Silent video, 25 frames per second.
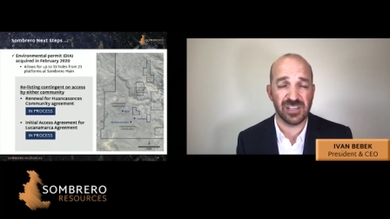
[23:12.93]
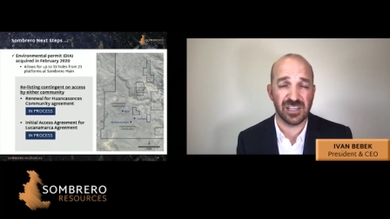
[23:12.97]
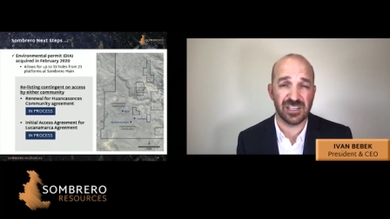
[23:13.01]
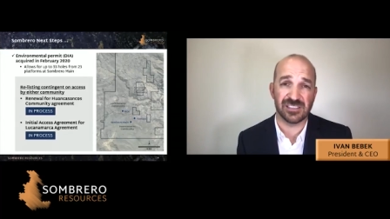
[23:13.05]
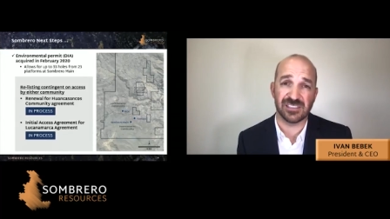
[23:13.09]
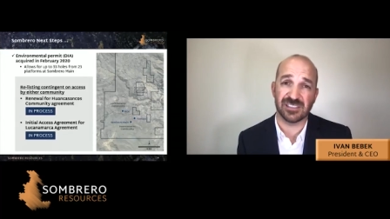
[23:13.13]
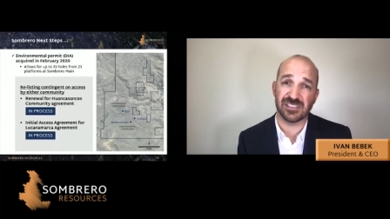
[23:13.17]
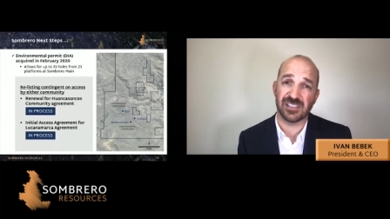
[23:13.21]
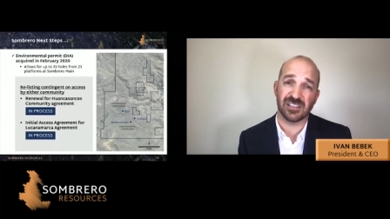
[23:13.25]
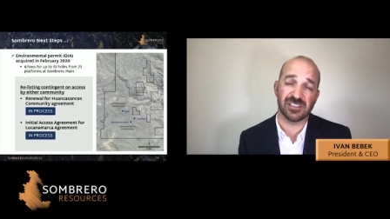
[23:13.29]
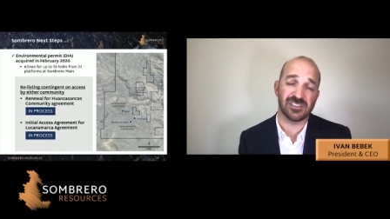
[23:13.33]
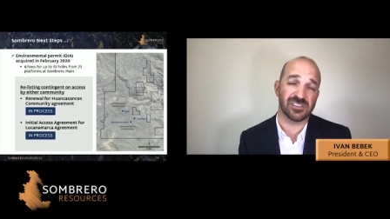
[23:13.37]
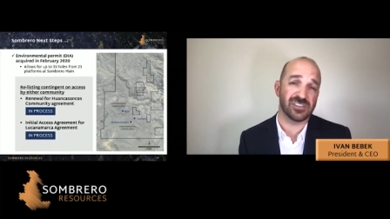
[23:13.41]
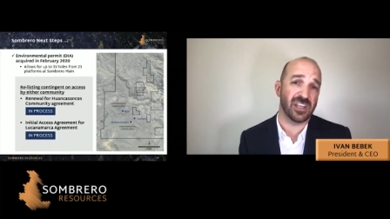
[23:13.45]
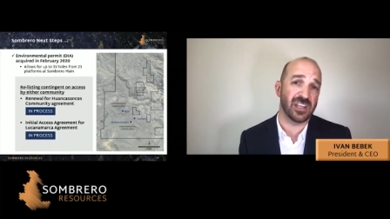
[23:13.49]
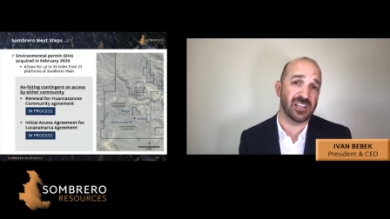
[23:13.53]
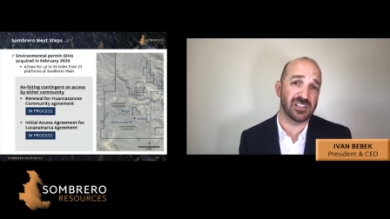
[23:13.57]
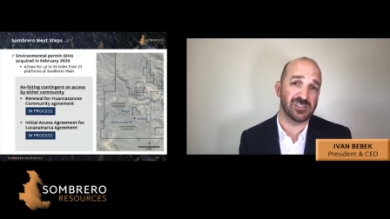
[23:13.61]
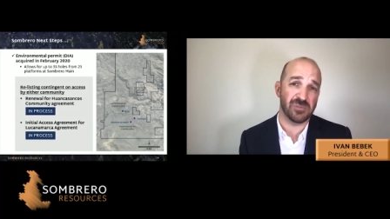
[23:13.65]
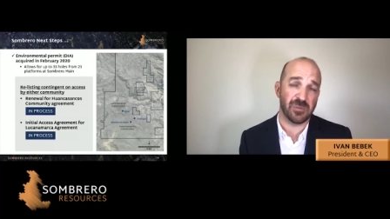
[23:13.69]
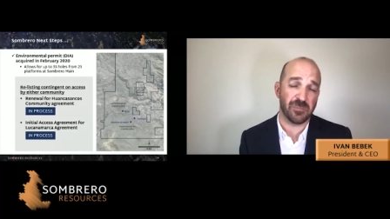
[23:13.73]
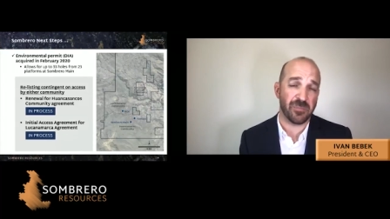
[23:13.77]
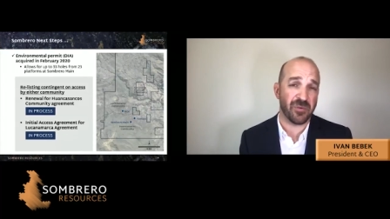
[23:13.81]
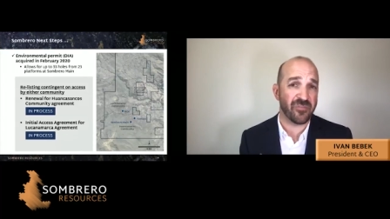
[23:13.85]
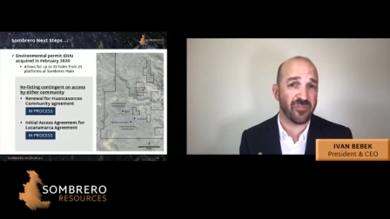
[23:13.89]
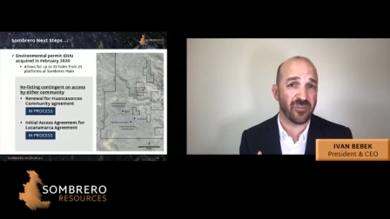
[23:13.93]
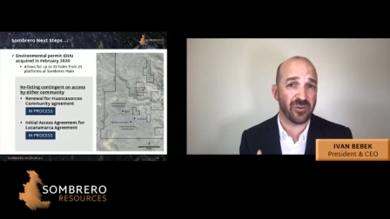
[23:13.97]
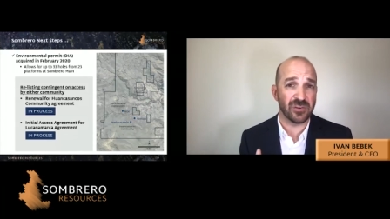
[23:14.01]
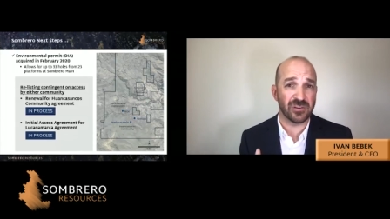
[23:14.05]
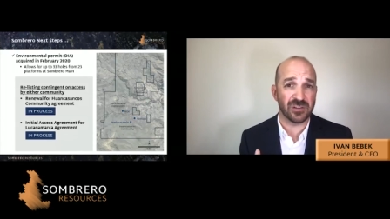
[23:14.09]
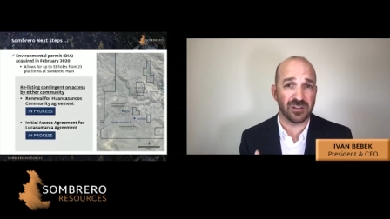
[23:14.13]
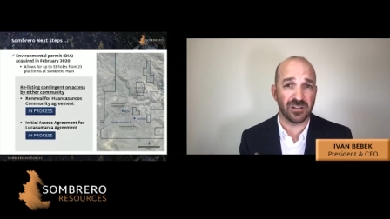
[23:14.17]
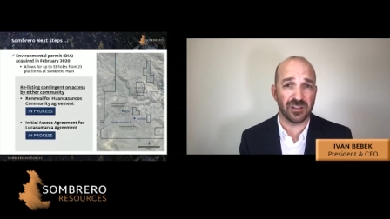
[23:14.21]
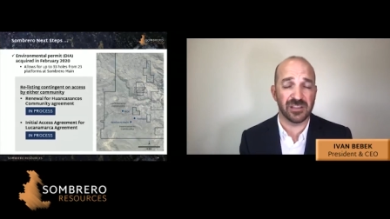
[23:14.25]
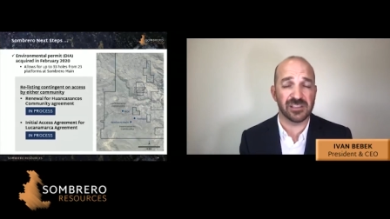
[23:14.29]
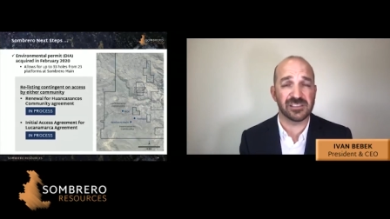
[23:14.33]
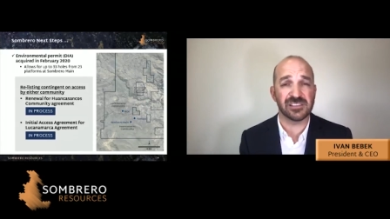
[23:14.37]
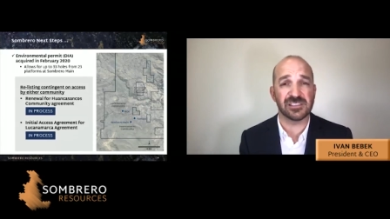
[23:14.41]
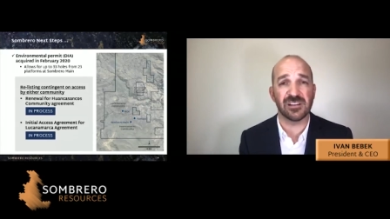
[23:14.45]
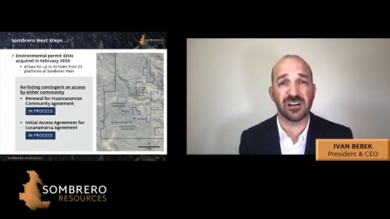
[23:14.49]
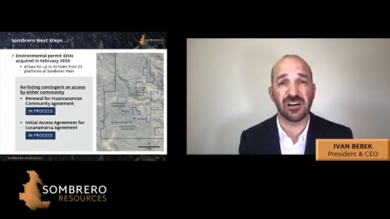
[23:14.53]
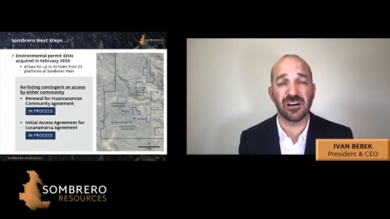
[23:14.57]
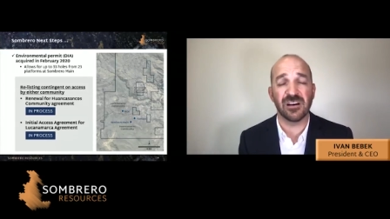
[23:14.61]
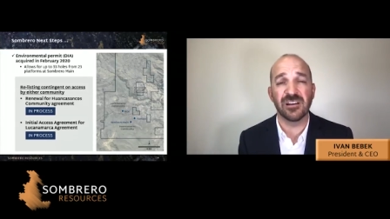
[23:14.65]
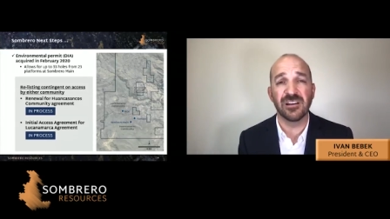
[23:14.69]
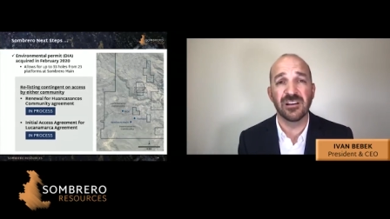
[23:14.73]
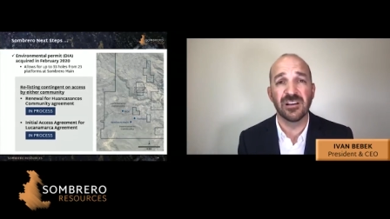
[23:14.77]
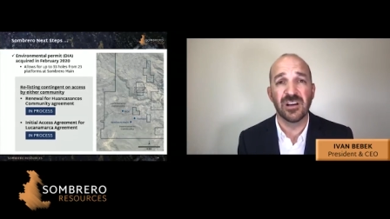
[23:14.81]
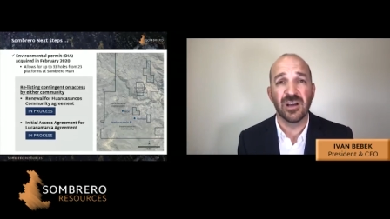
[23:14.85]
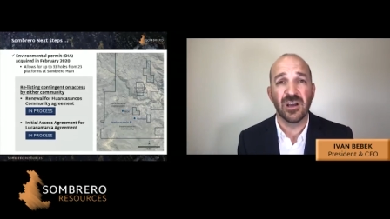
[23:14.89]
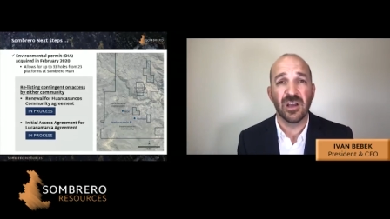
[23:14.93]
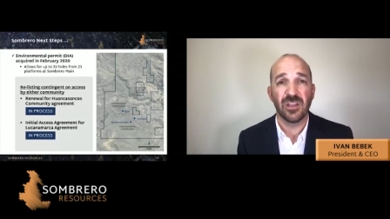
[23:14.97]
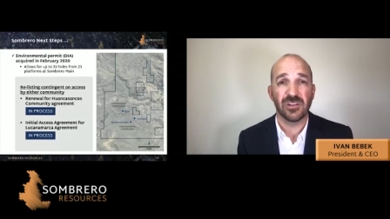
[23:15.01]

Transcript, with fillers: It's the exchange we prefer to list on.